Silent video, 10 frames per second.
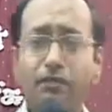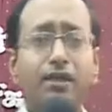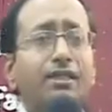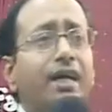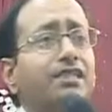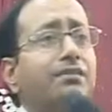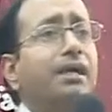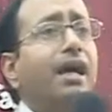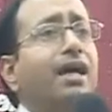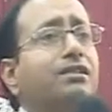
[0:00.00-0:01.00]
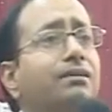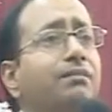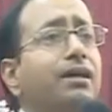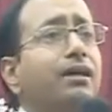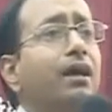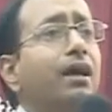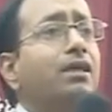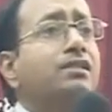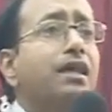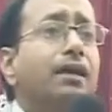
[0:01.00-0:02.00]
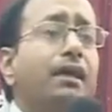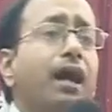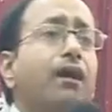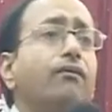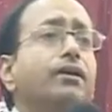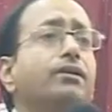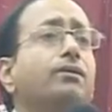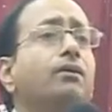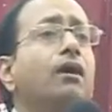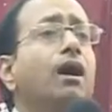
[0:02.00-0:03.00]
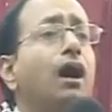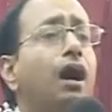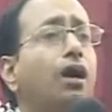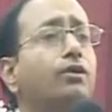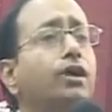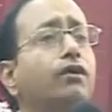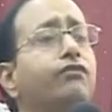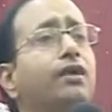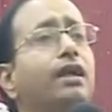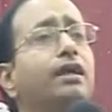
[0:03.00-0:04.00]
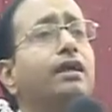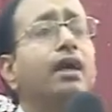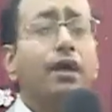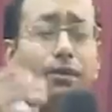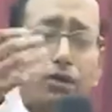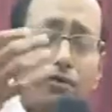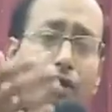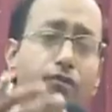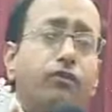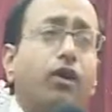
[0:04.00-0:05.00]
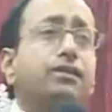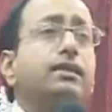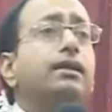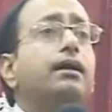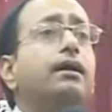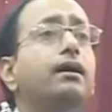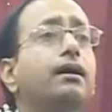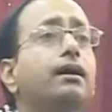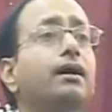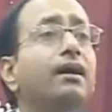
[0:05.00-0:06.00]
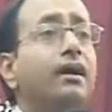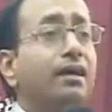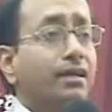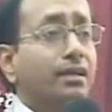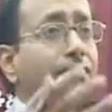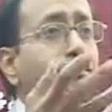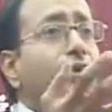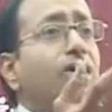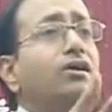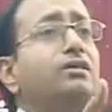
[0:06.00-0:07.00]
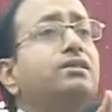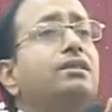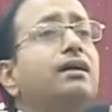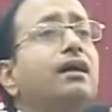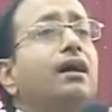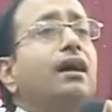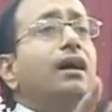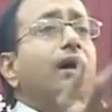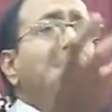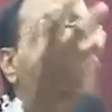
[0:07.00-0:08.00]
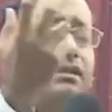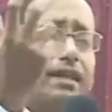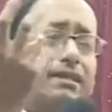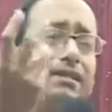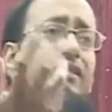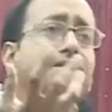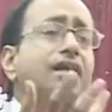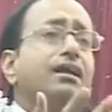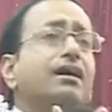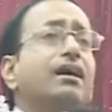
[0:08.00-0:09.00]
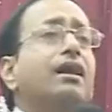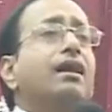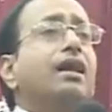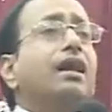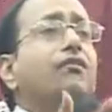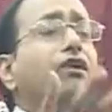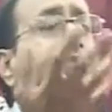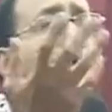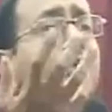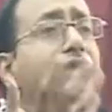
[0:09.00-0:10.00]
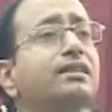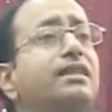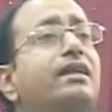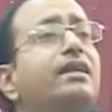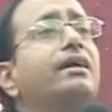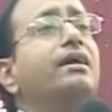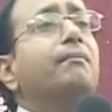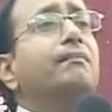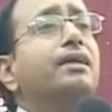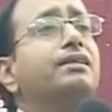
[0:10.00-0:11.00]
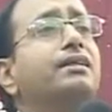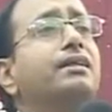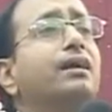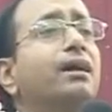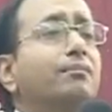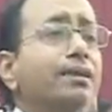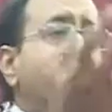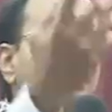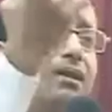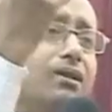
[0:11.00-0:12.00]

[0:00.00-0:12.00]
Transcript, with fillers: She will touch me, ask me, son, how are you? How you are feeling? Do you want water? That was the, that is the love of a earthly mother. But the